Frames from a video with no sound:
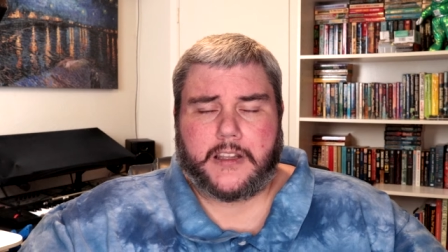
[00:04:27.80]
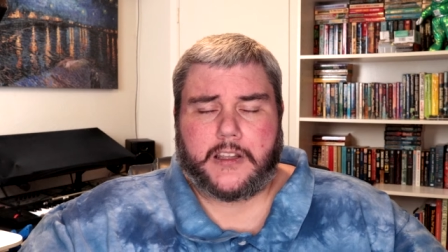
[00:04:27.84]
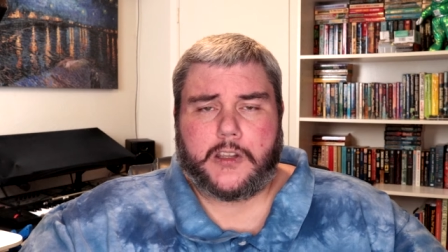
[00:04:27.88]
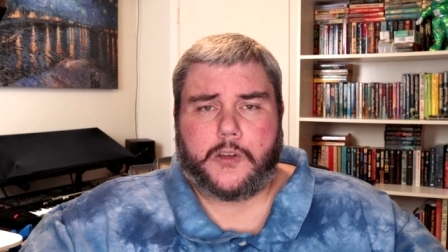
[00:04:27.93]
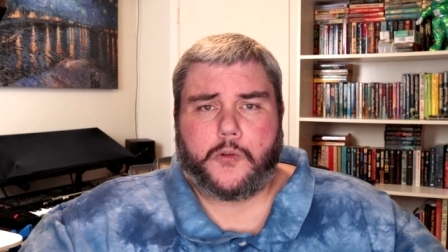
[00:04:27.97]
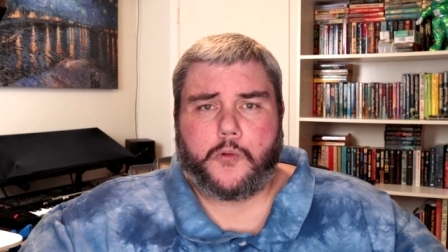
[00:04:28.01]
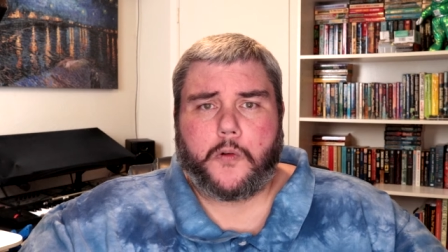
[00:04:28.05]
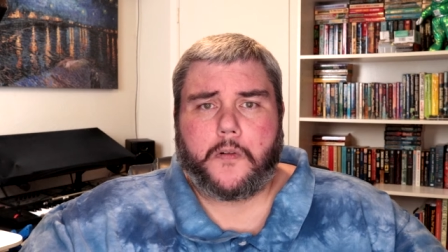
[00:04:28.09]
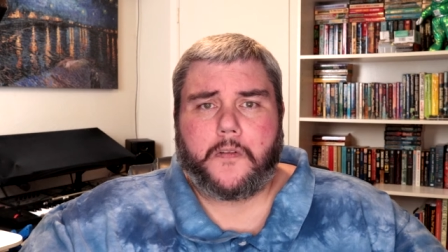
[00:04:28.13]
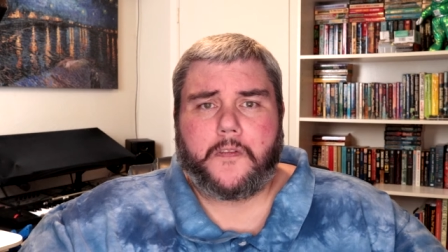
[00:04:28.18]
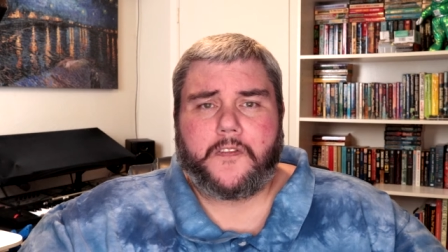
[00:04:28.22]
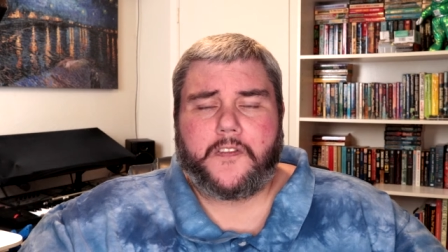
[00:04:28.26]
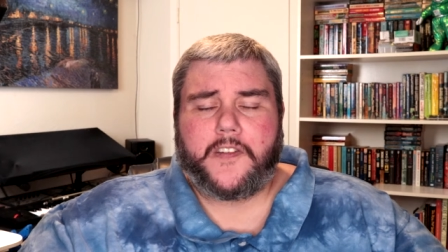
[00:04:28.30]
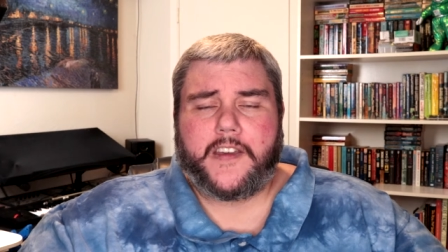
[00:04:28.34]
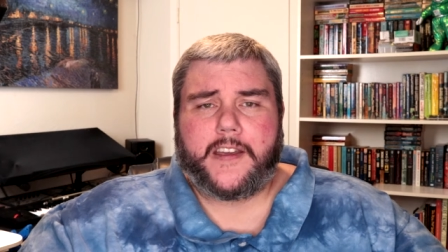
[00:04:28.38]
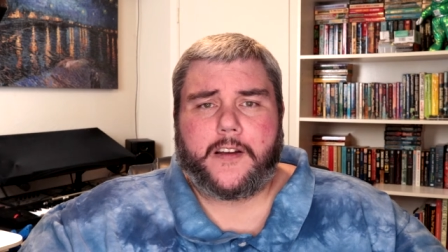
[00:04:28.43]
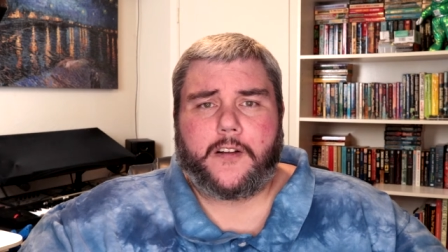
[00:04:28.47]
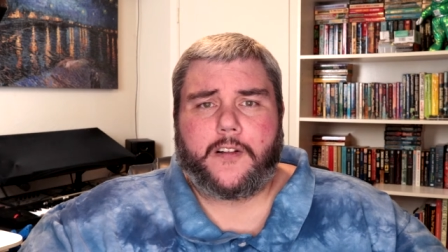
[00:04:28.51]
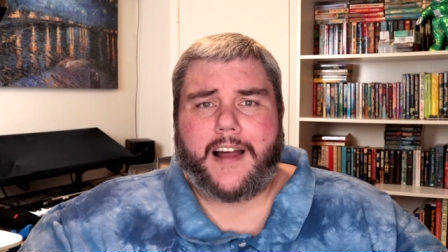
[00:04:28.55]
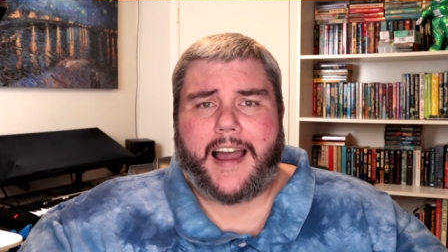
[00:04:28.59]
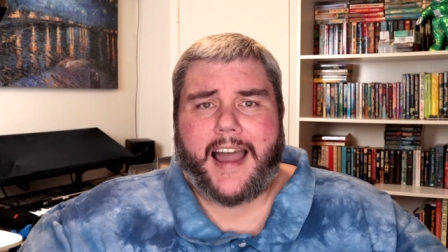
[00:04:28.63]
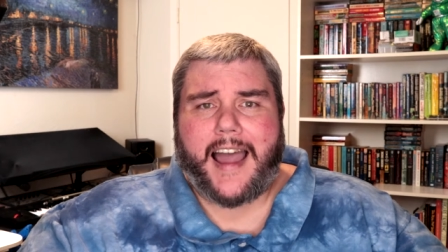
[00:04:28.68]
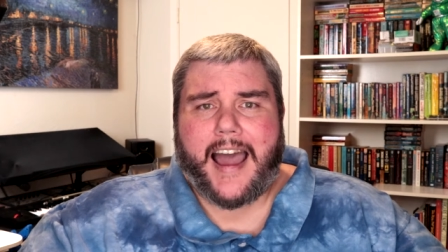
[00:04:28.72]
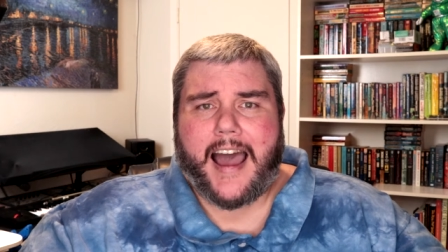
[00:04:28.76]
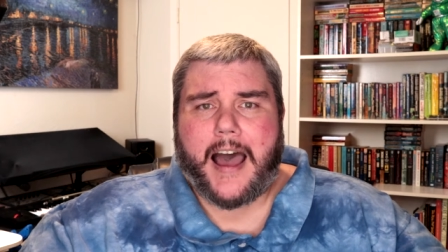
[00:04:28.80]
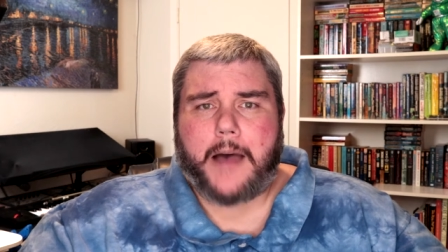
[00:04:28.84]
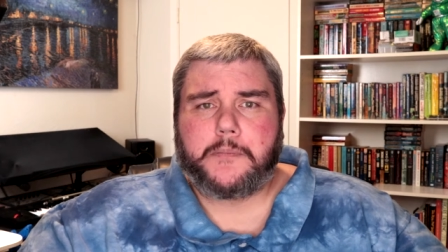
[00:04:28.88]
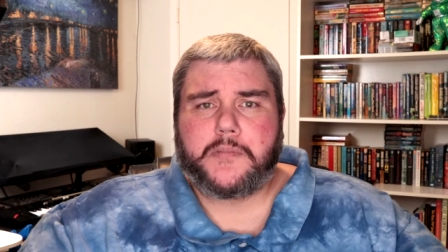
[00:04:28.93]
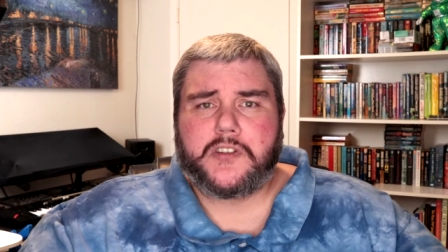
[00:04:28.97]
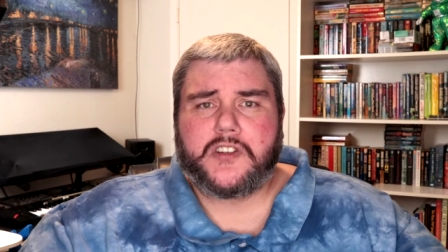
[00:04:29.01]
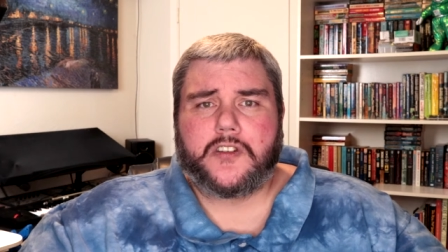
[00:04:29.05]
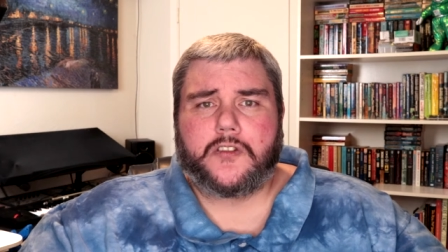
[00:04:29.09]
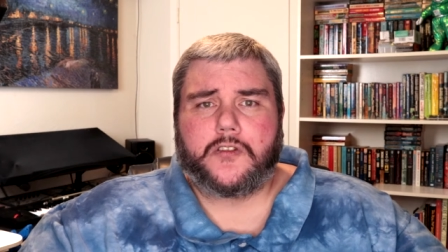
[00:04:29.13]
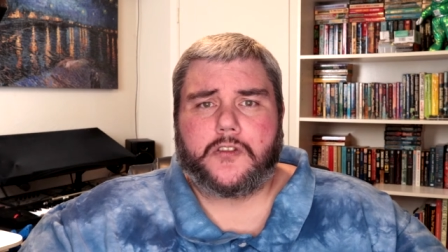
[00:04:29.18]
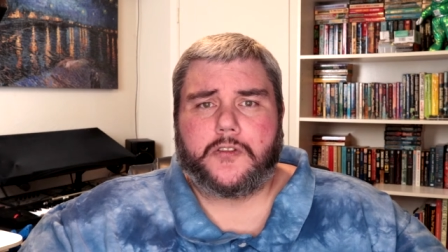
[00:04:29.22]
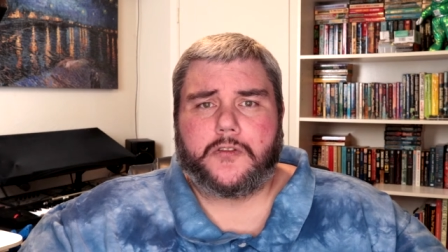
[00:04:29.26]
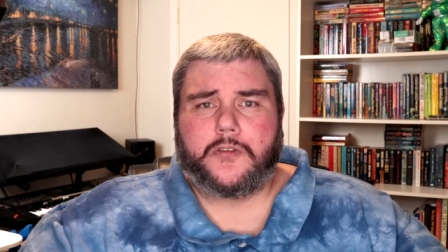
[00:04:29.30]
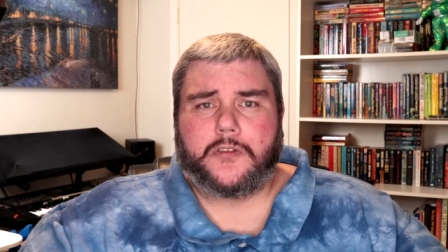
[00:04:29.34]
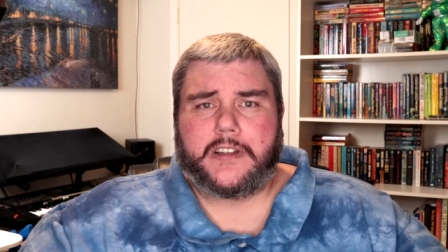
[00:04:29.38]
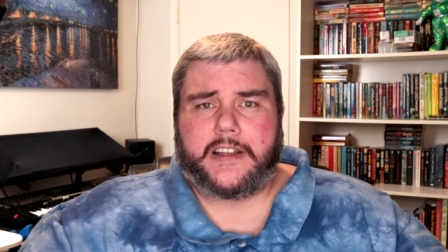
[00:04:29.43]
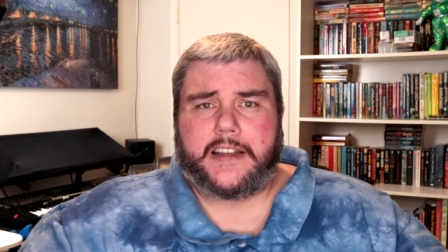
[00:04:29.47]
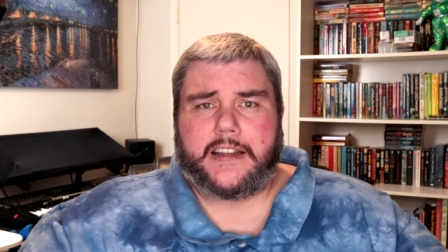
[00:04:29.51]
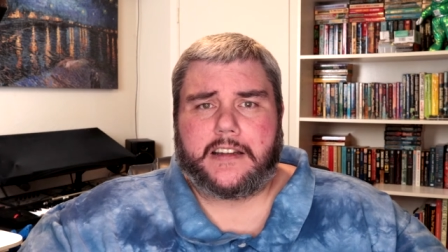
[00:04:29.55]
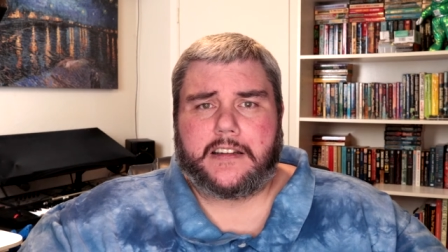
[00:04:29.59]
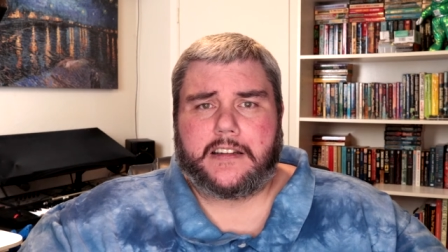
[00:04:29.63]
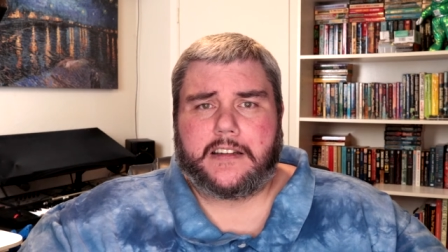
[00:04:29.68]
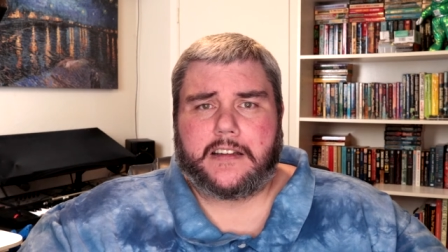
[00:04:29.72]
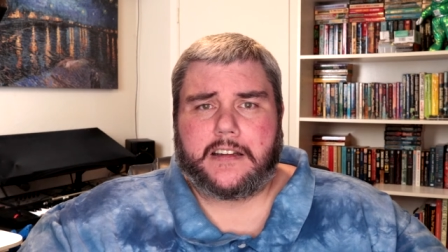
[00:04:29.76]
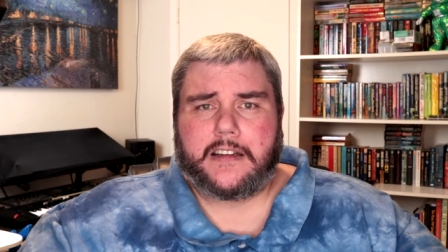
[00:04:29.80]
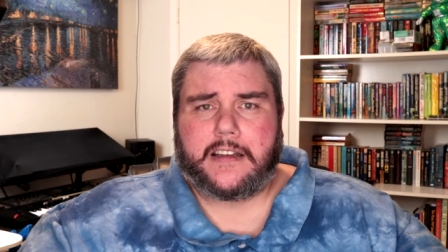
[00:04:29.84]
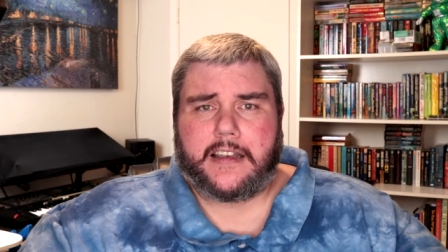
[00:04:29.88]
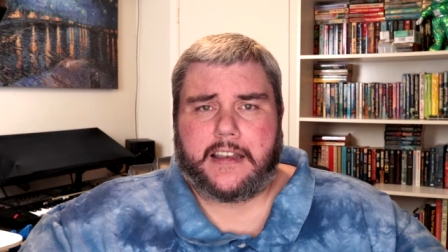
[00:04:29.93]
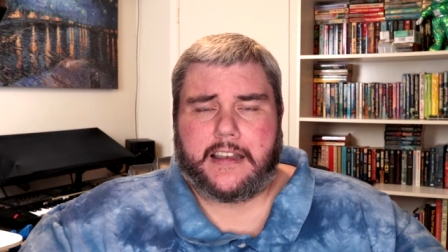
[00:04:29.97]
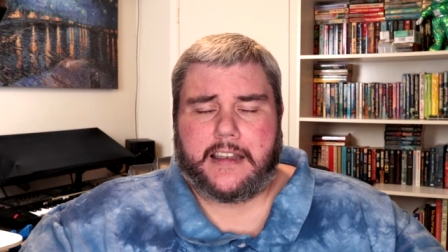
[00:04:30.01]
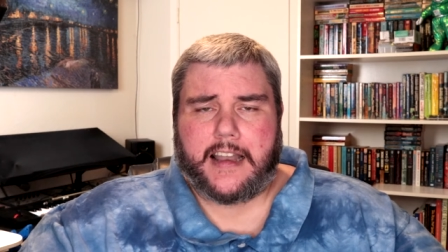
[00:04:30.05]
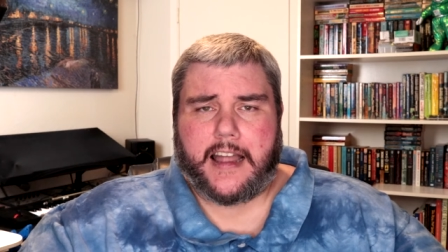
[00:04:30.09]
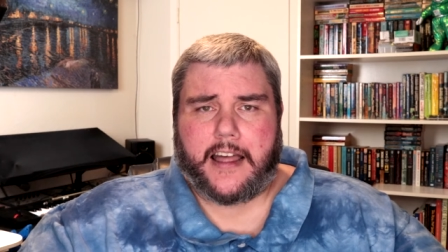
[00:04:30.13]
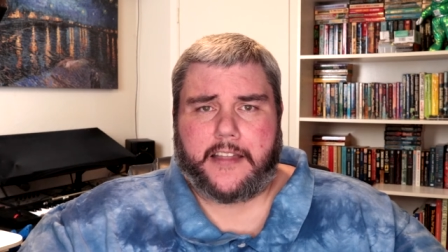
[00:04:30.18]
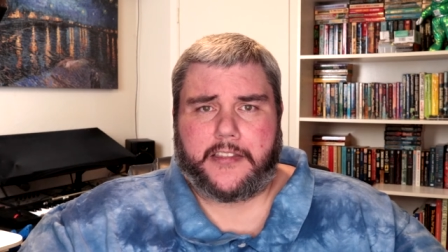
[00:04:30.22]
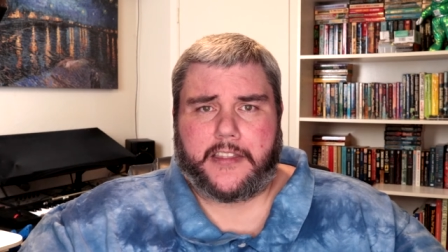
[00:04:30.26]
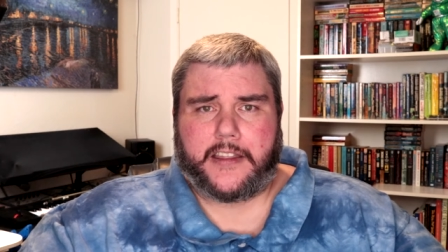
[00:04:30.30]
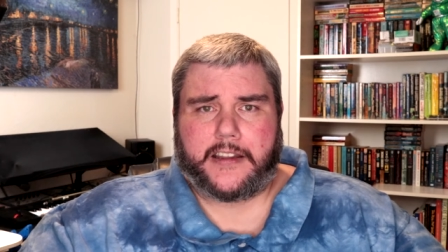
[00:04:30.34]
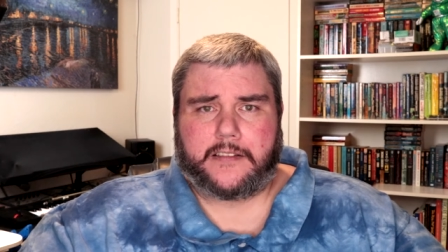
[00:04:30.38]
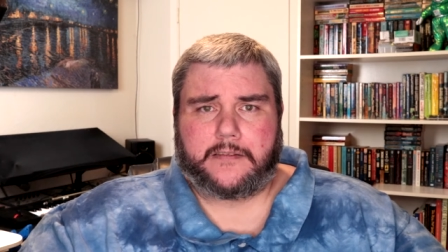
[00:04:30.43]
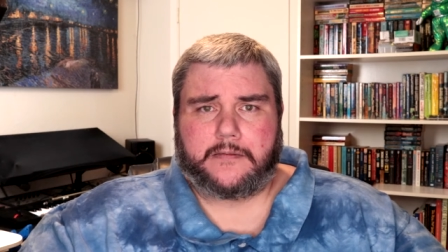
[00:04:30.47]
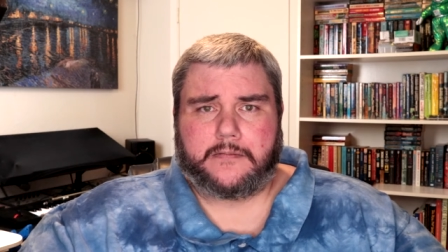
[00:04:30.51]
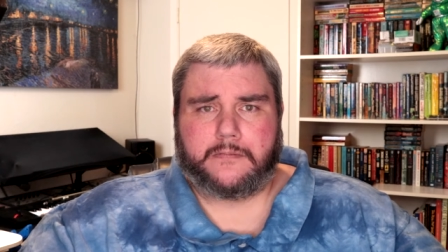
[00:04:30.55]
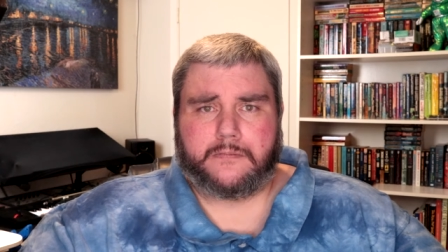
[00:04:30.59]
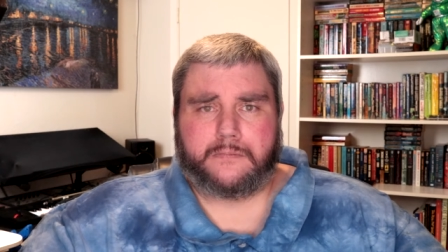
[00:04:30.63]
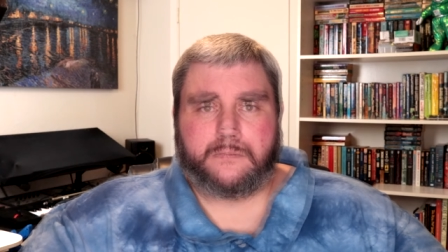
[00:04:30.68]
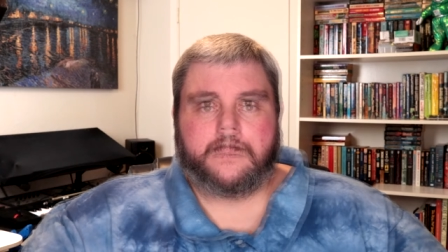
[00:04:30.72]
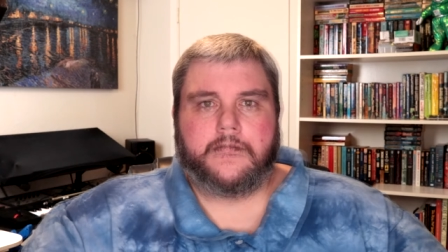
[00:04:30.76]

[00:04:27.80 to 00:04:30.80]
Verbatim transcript: You will feel absolutely nothing.